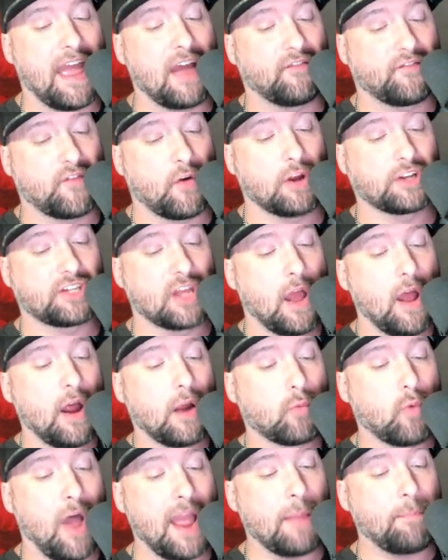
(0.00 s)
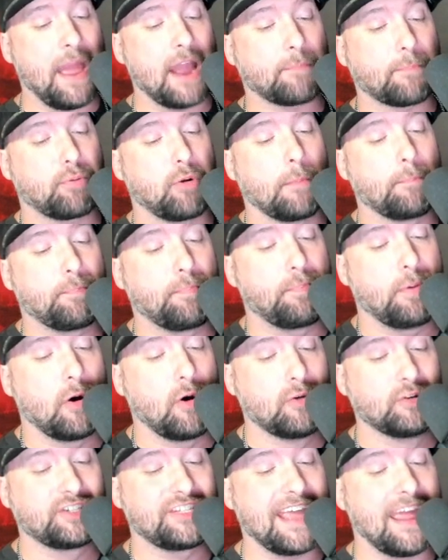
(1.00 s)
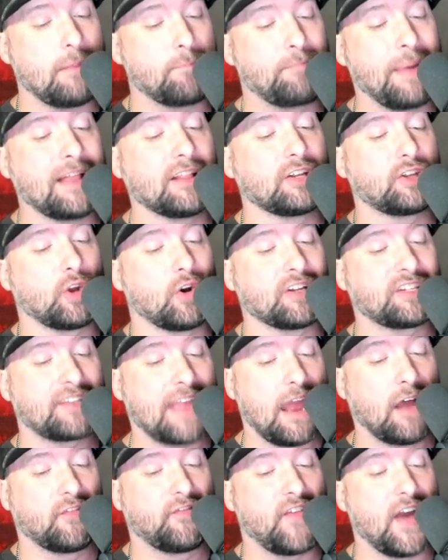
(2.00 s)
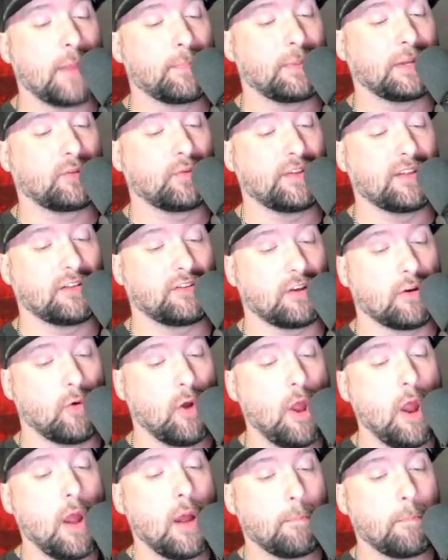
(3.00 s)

At first, Ryback proposed a Bellator-style fight between the two.